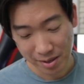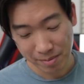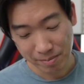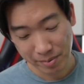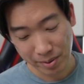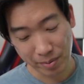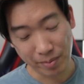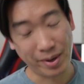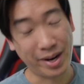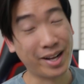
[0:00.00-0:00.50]

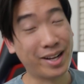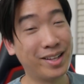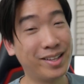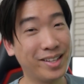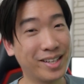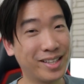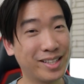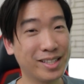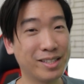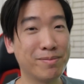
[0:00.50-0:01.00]
But when I
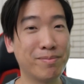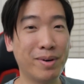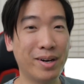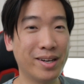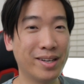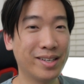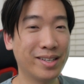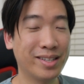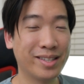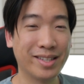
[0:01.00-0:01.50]
clicked this
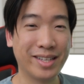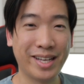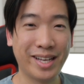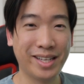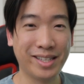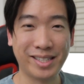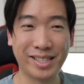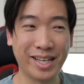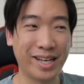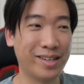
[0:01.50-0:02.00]
button,
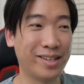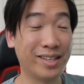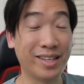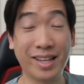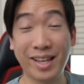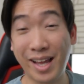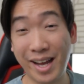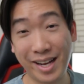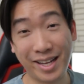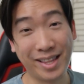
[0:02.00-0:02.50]
it sounded
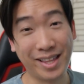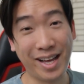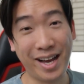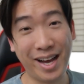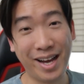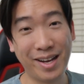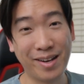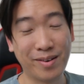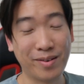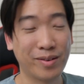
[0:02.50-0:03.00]
like
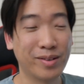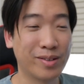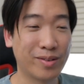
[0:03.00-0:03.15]
that